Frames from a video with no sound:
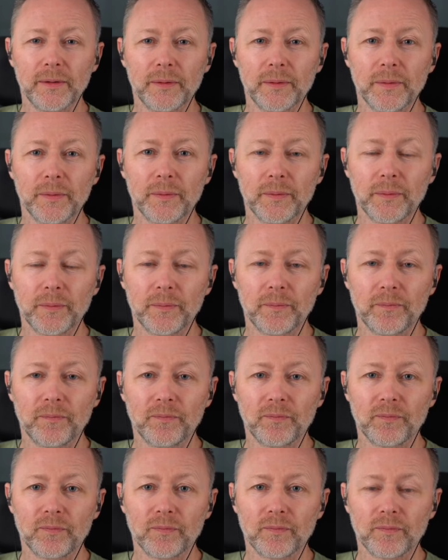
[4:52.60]

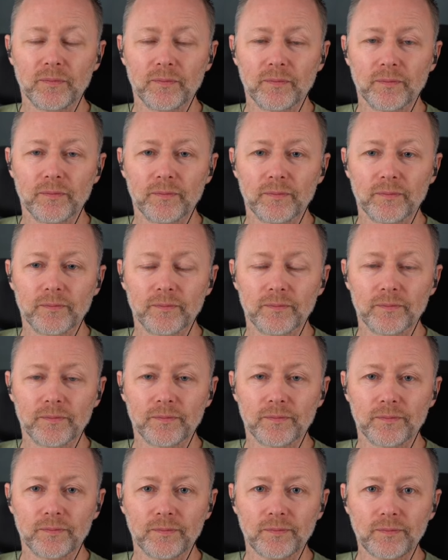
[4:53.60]

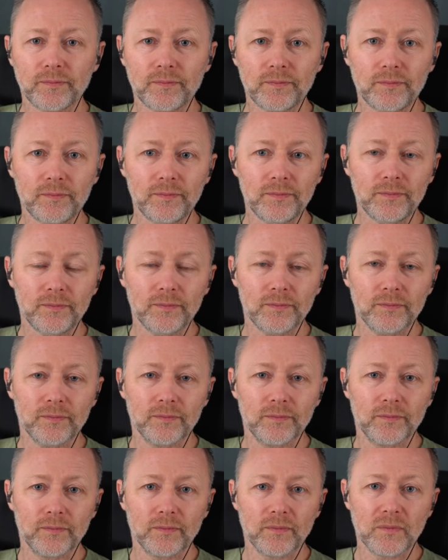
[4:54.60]

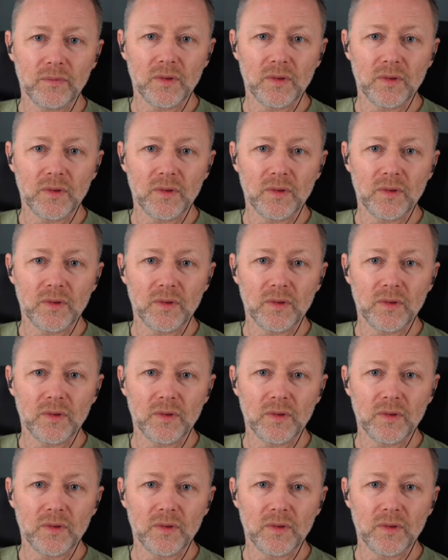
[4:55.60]
Nobody speaks.